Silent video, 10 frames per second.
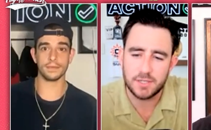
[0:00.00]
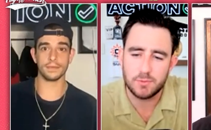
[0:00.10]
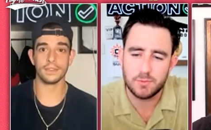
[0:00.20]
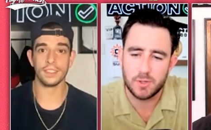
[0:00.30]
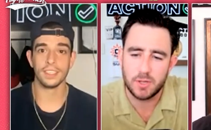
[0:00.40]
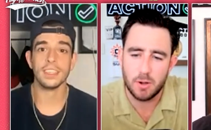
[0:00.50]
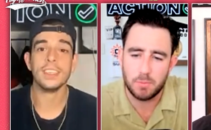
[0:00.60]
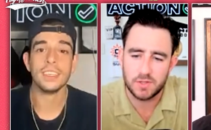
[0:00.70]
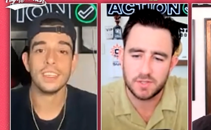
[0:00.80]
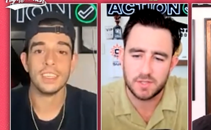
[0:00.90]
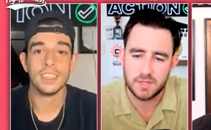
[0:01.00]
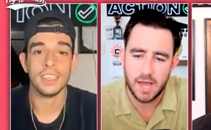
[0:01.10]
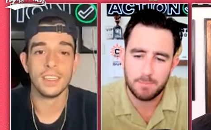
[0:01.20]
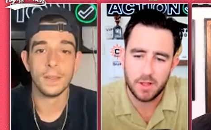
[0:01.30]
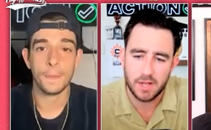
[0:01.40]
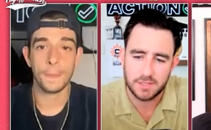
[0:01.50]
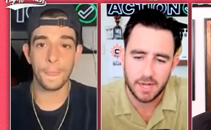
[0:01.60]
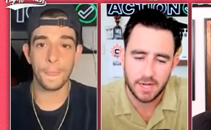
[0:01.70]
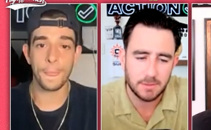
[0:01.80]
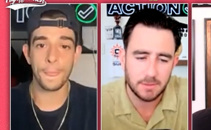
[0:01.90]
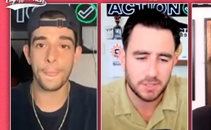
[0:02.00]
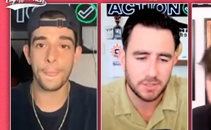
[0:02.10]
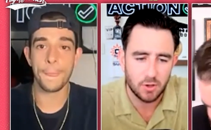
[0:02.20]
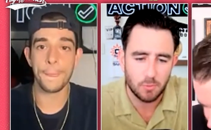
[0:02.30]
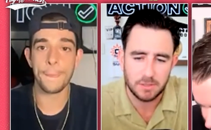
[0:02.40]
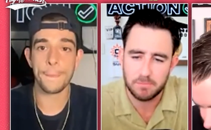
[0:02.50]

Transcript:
Speaker 1: I know Zerillo put this in the app last night. And he put it in opening